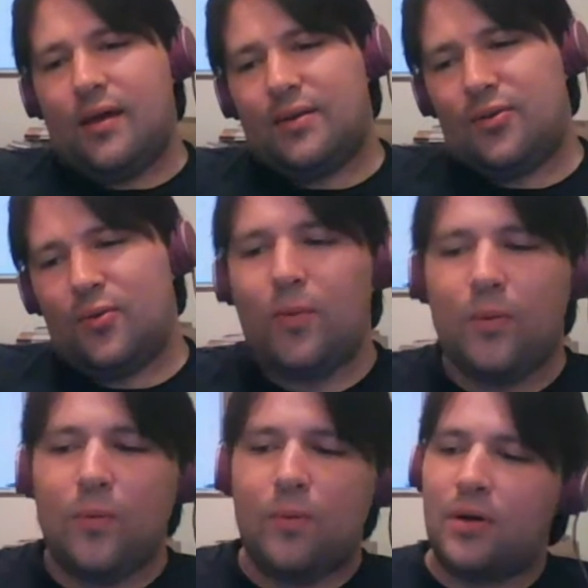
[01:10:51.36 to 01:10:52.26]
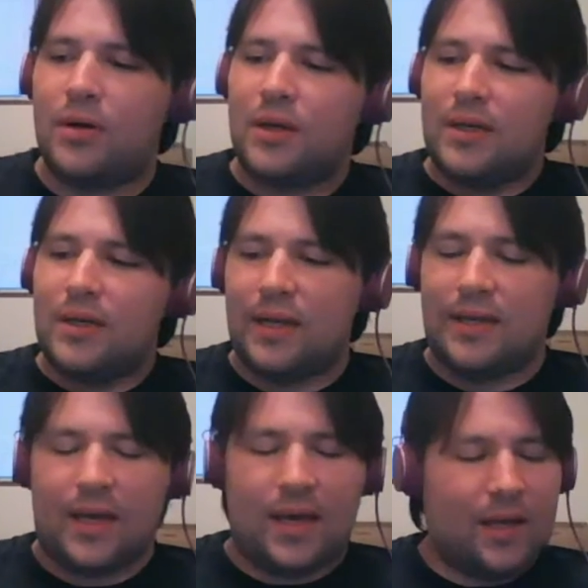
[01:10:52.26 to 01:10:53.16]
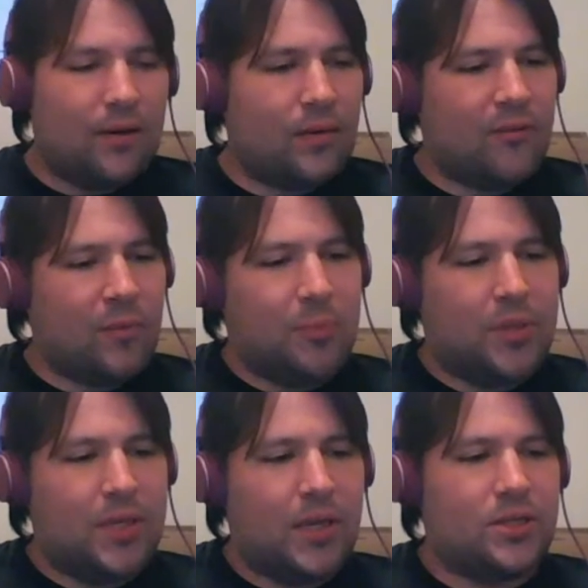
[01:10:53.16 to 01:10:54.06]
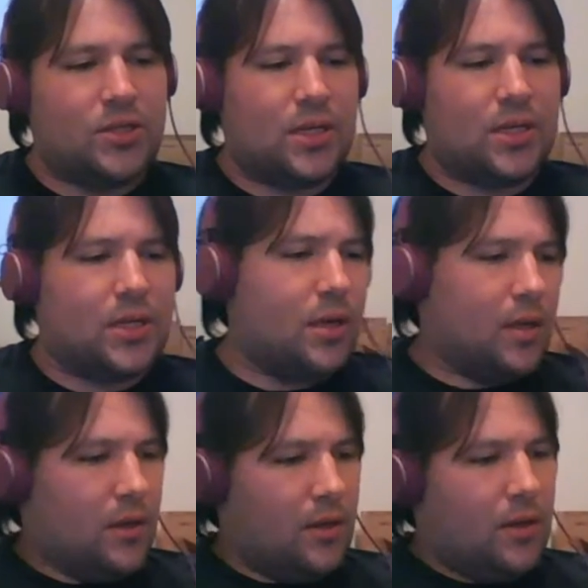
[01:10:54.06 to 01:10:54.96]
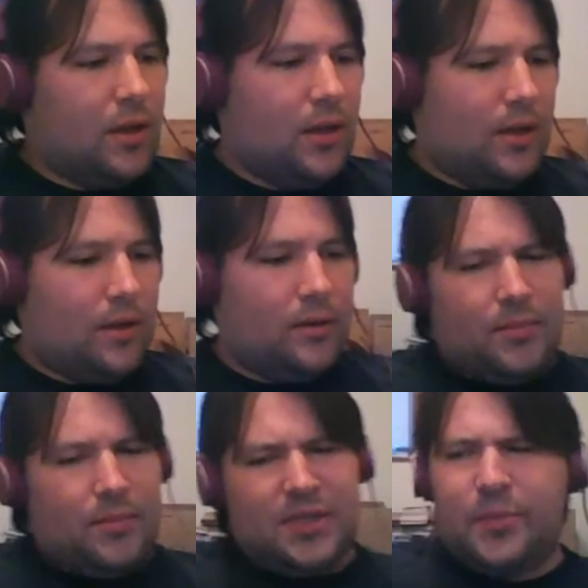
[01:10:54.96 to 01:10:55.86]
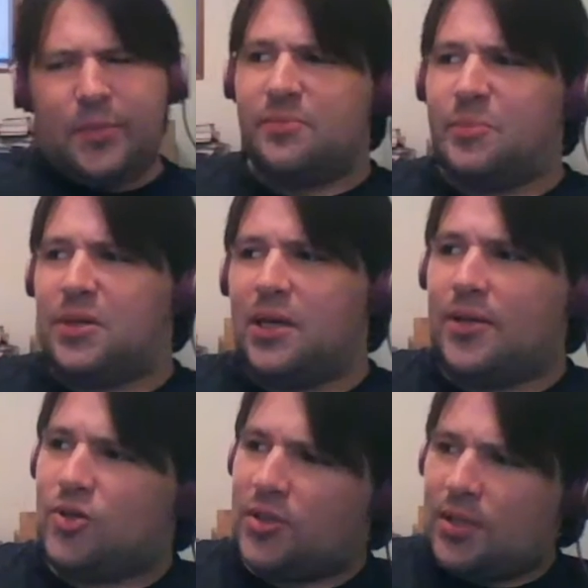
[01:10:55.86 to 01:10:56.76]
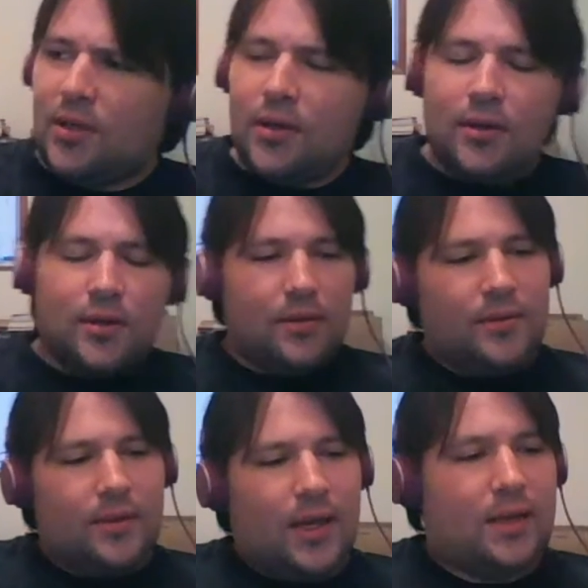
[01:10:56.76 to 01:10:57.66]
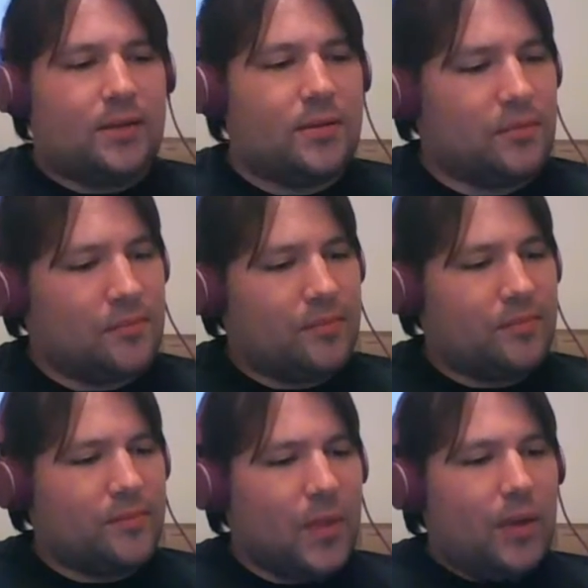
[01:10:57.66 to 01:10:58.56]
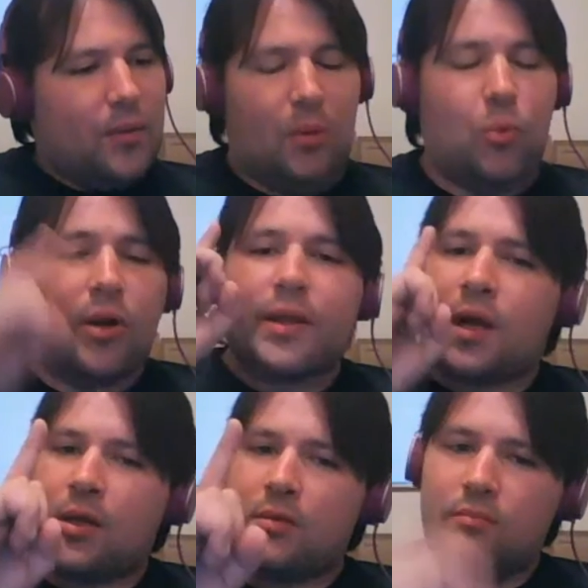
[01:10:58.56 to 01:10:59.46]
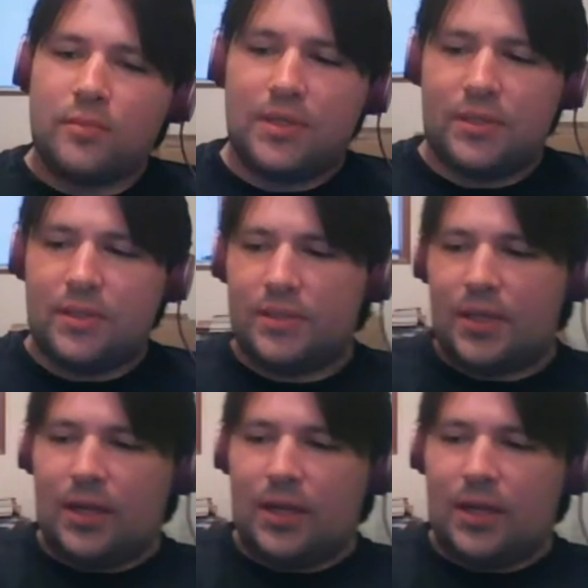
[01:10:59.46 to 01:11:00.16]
no, not yet. I don't have my PhD or my space PhD yet, but I'm working on. This is